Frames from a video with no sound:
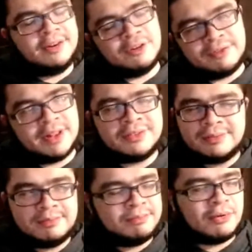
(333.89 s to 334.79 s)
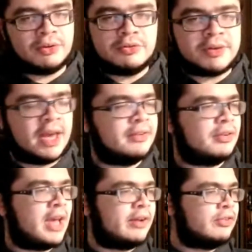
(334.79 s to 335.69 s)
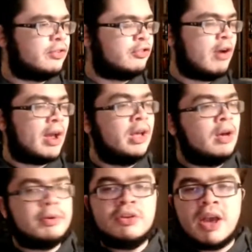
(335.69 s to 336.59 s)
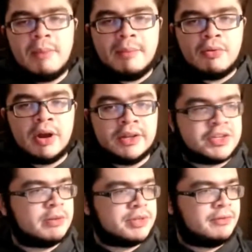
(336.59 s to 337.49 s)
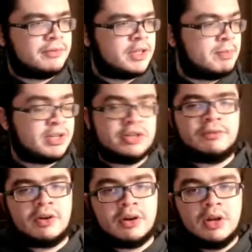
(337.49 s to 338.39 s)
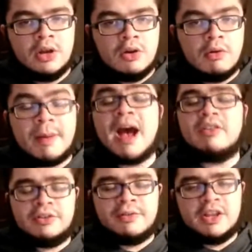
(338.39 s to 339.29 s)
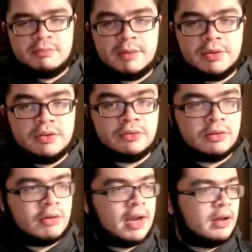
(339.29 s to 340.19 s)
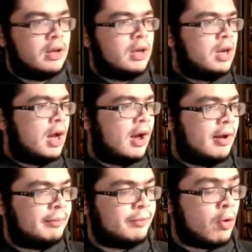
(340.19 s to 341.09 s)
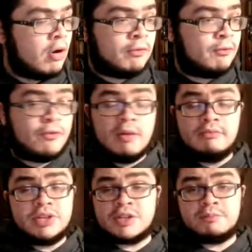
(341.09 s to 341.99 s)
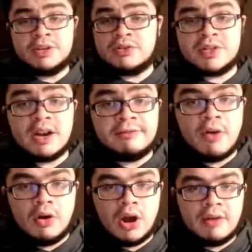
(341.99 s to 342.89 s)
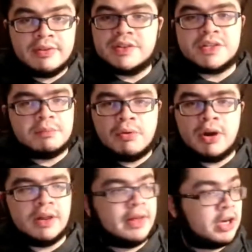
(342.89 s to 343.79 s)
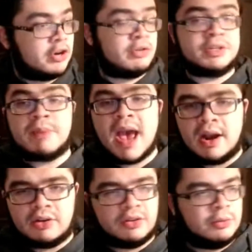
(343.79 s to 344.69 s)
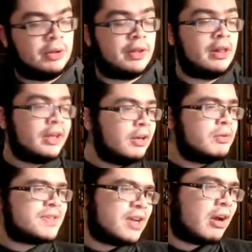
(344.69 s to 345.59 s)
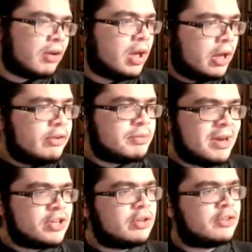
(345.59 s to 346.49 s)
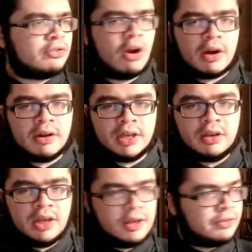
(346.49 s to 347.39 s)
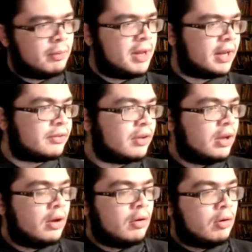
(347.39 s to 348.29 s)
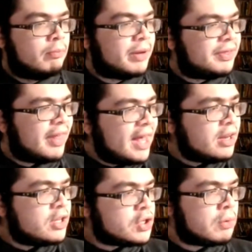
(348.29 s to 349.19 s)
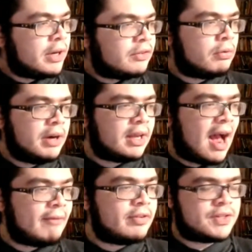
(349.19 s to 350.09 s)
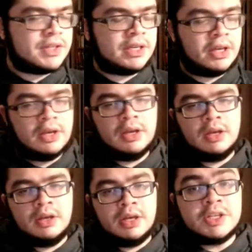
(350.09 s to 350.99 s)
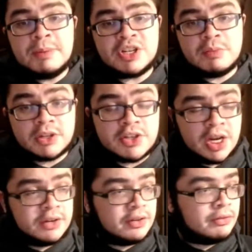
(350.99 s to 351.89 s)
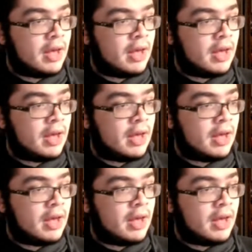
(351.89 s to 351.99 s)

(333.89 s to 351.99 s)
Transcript: No offense, poor Lucchese catches a stray. But you get my point in terms of, especially for what Padres fans might be used to, right? Or from just pitchers that have fallen off and disappointed, like a Chris Paddock or something like that. Like he was, you know, he was a major league starter. He could get you some innings. But then in 2020, obviously, his pitch mix changes.